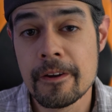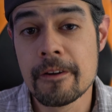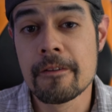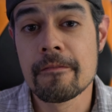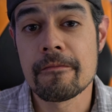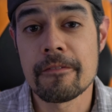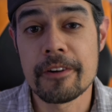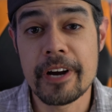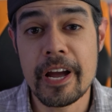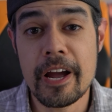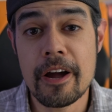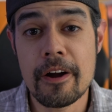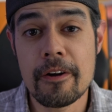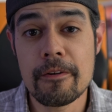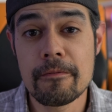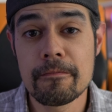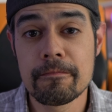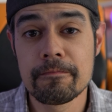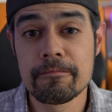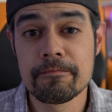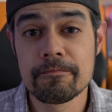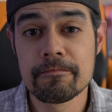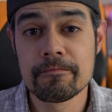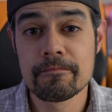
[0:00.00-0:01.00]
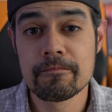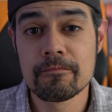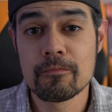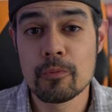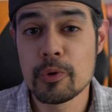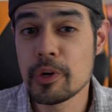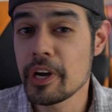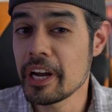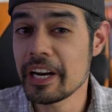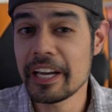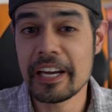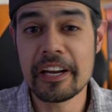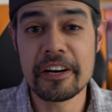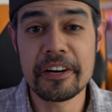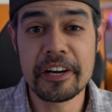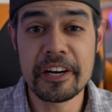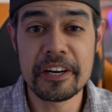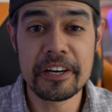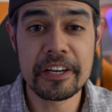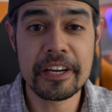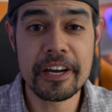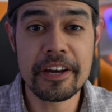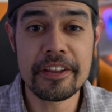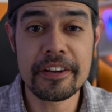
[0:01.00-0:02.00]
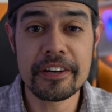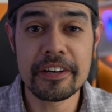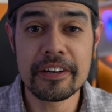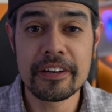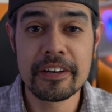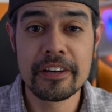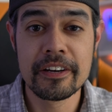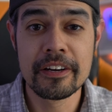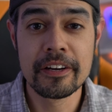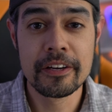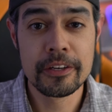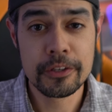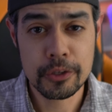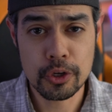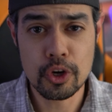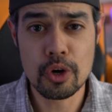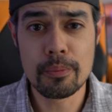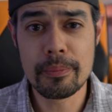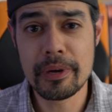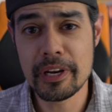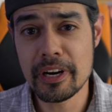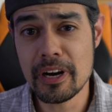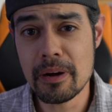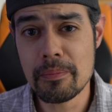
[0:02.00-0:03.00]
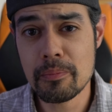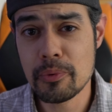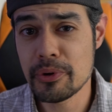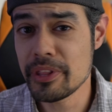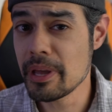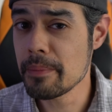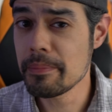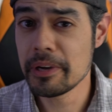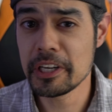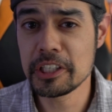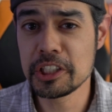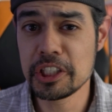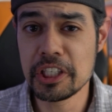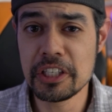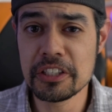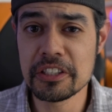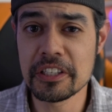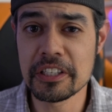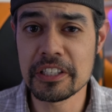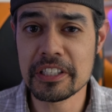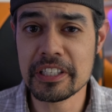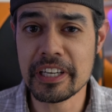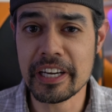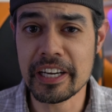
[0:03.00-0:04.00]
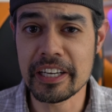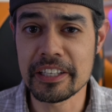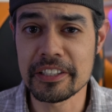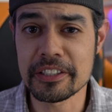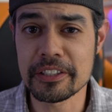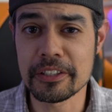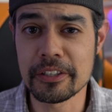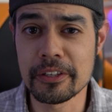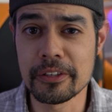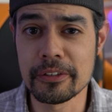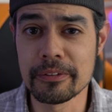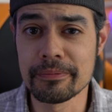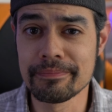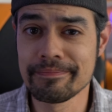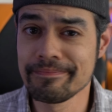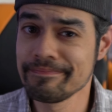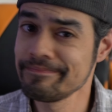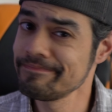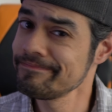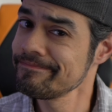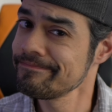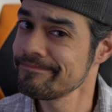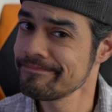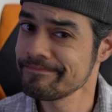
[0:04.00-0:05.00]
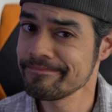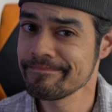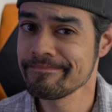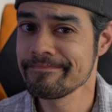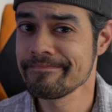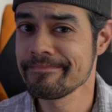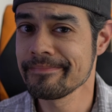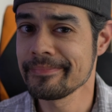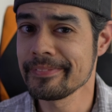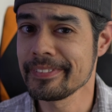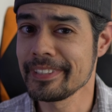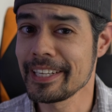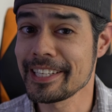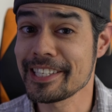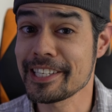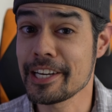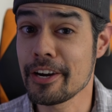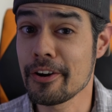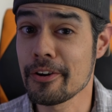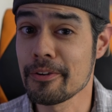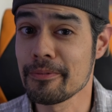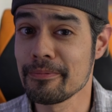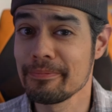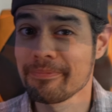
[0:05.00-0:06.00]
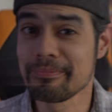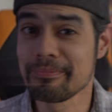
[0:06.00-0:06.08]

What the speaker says: For now, we've got to get our gear together to go meet up with that big cheese in the sky. So let's go.